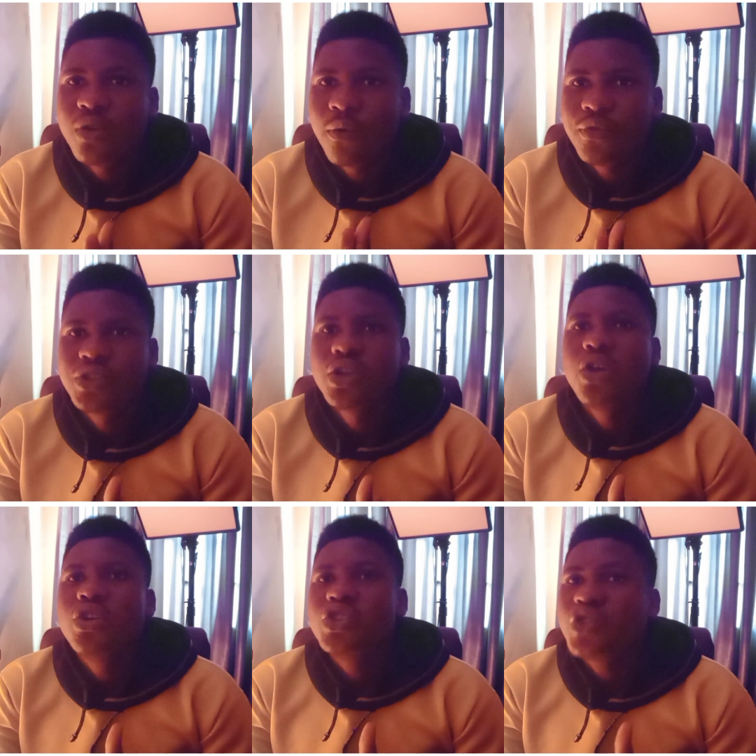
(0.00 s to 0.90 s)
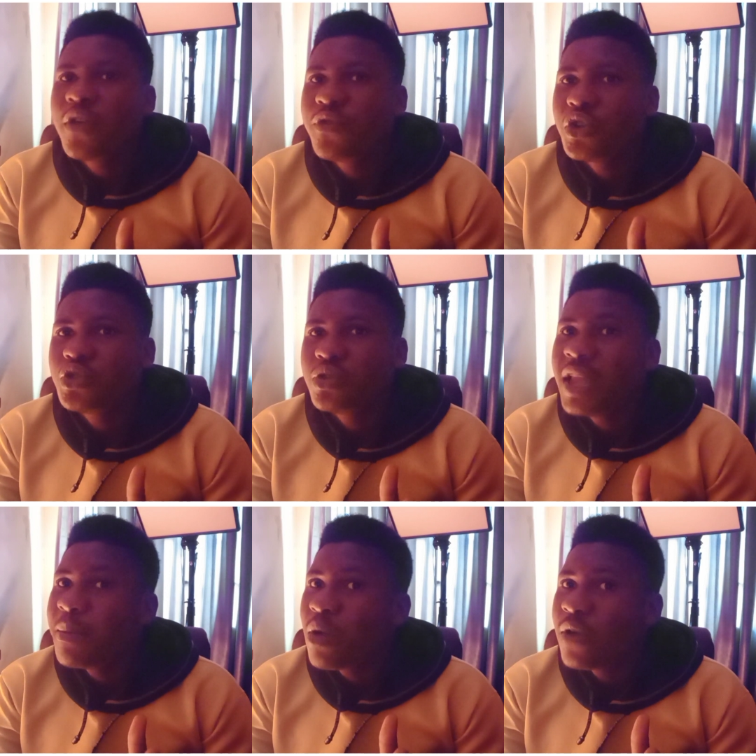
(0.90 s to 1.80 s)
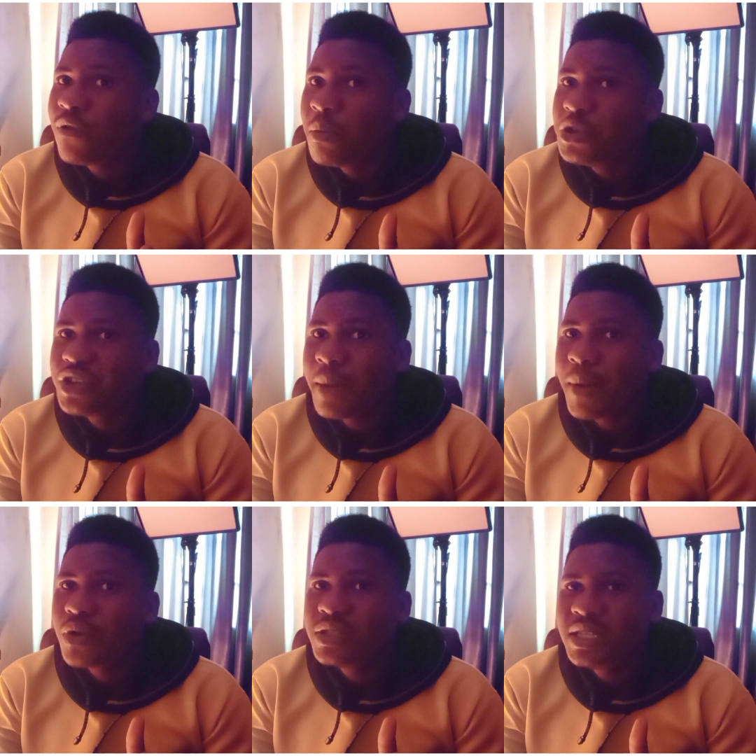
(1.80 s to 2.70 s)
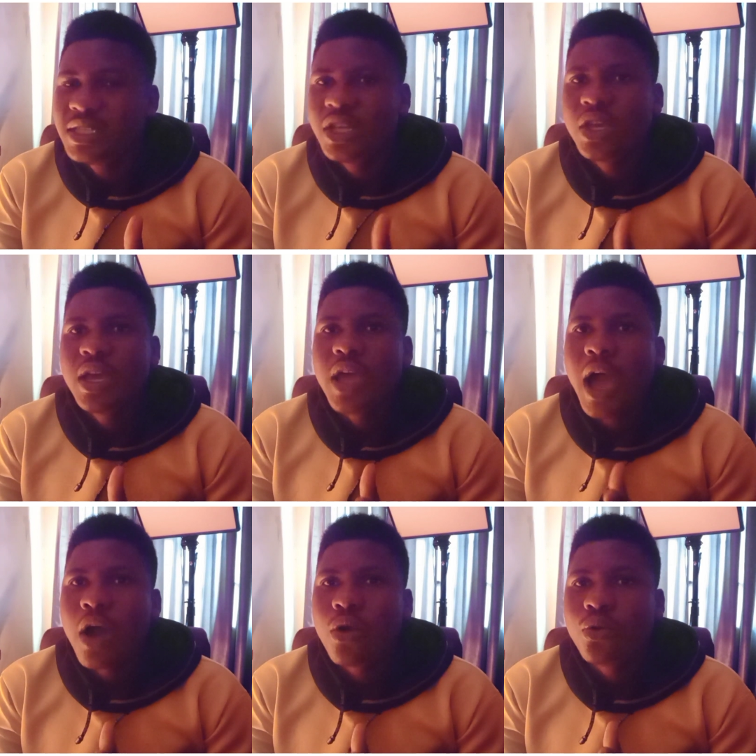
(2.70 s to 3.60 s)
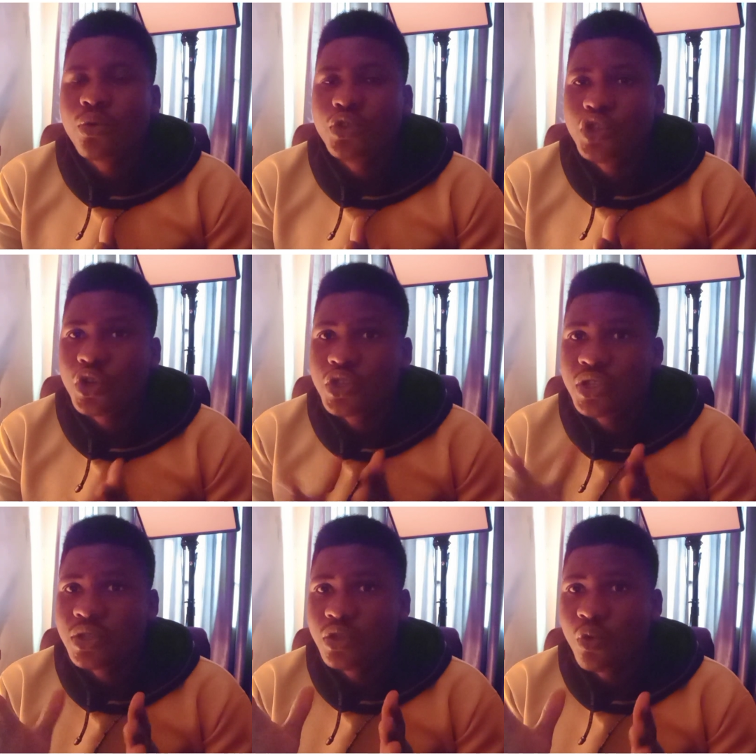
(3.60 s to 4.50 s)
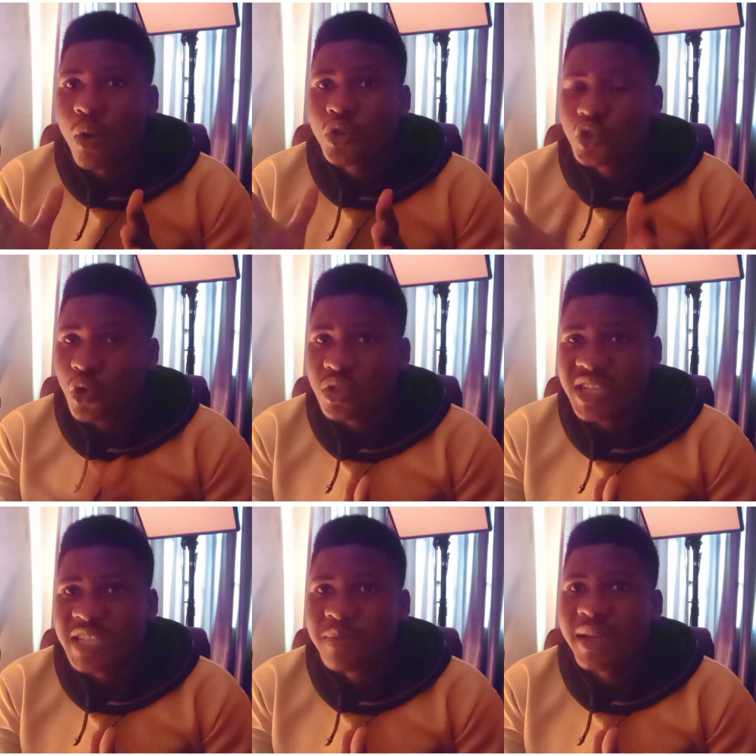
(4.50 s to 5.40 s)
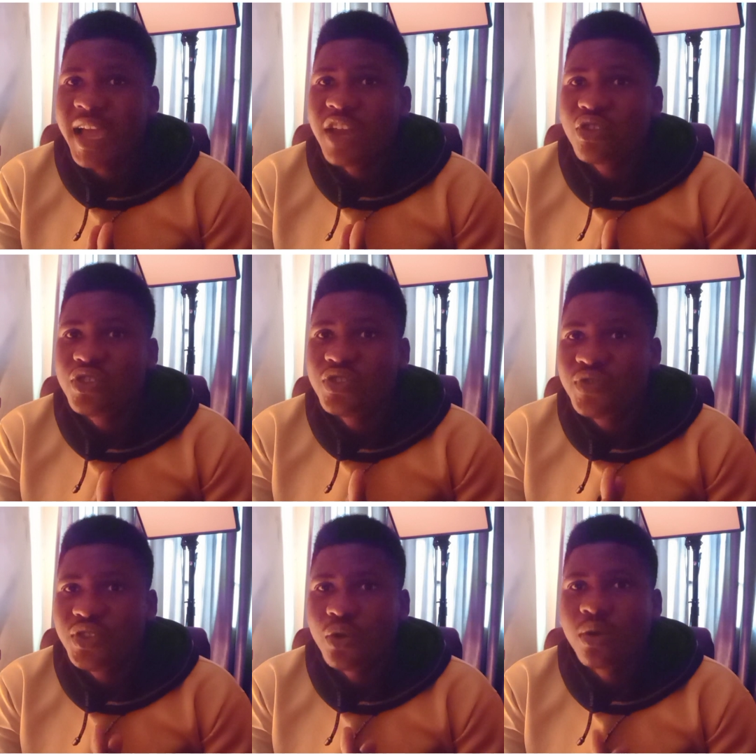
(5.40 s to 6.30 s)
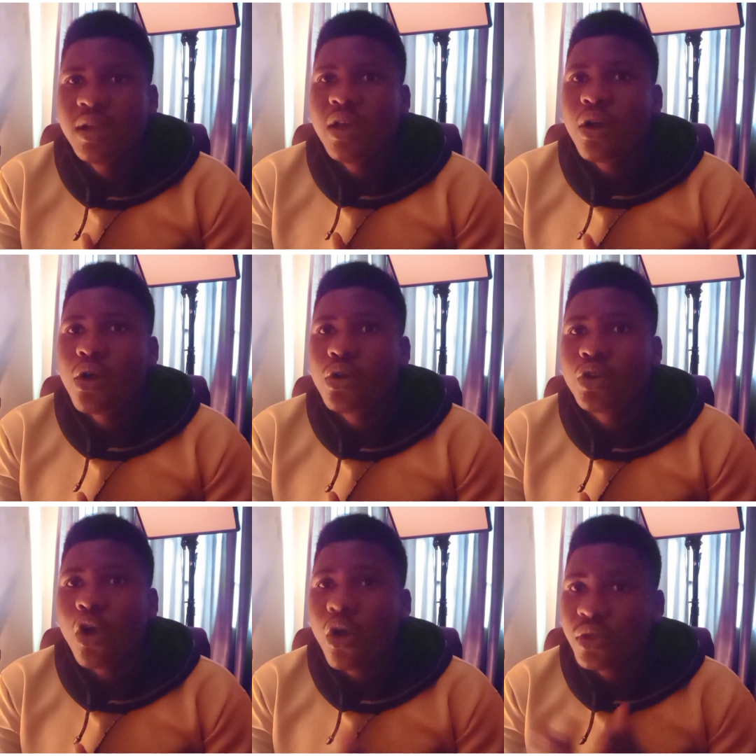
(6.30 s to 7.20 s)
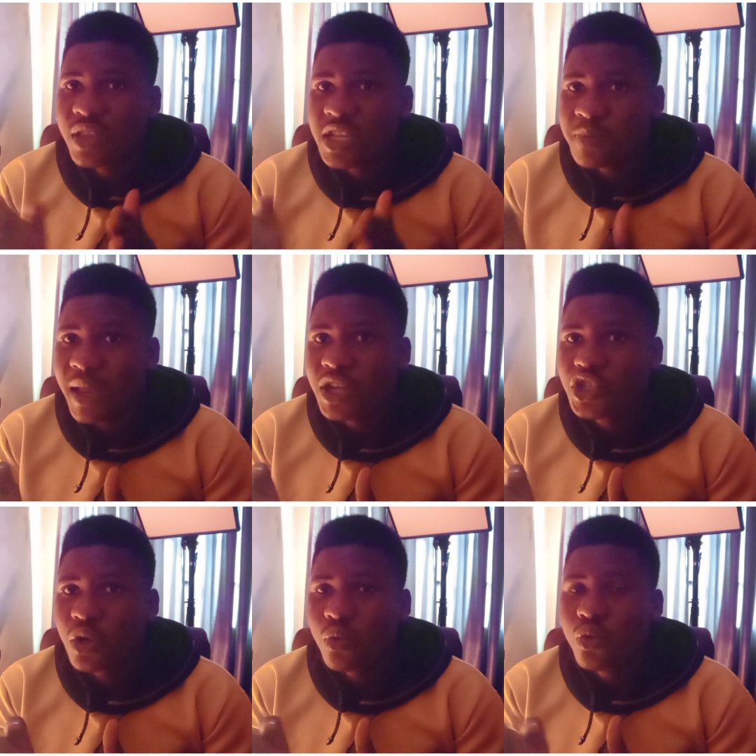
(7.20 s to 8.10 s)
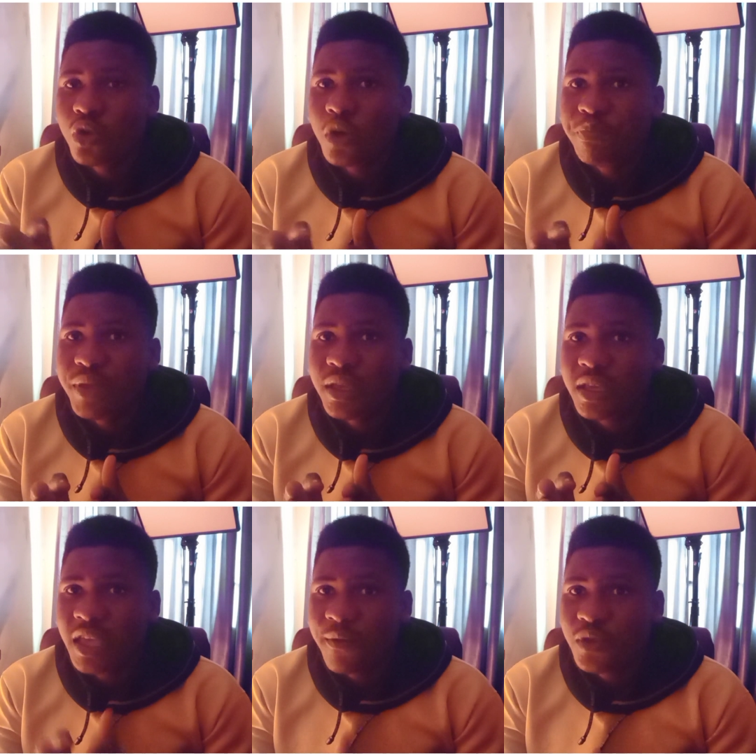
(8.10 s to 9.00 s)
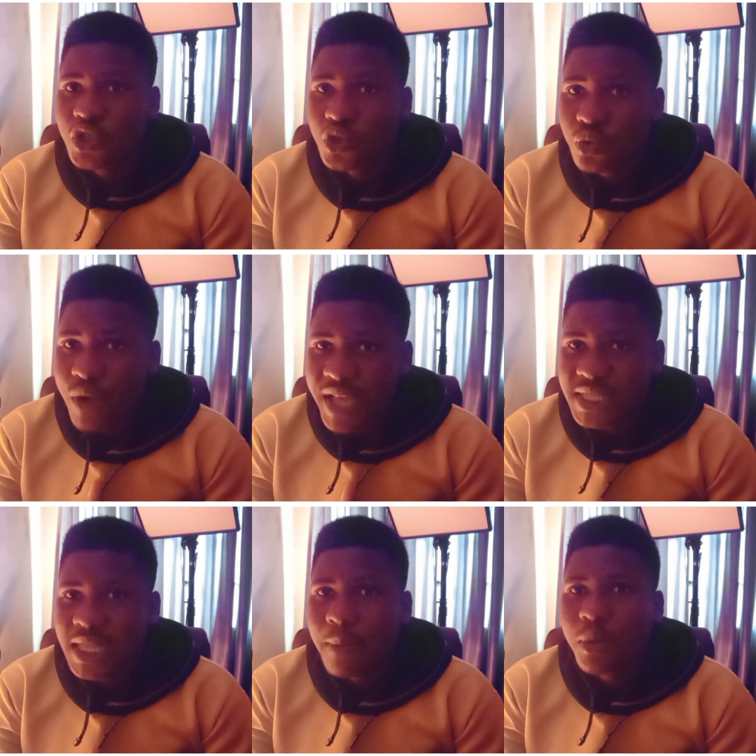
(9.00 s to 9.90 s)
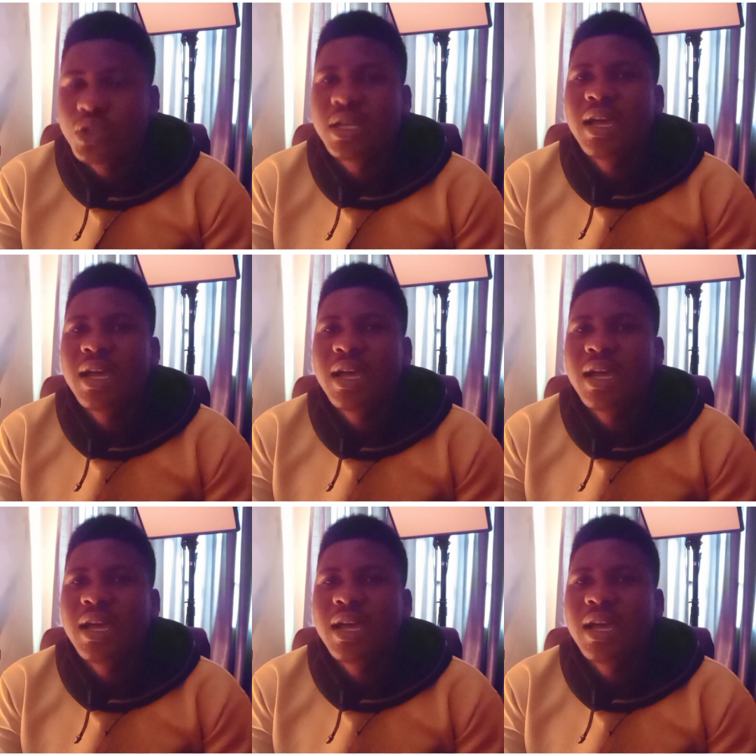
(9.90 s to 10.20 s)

your fish. So if you want to learn more information about it, I'll just do well to contact me at the end of this video. On all the explanation will not be given to you right now, but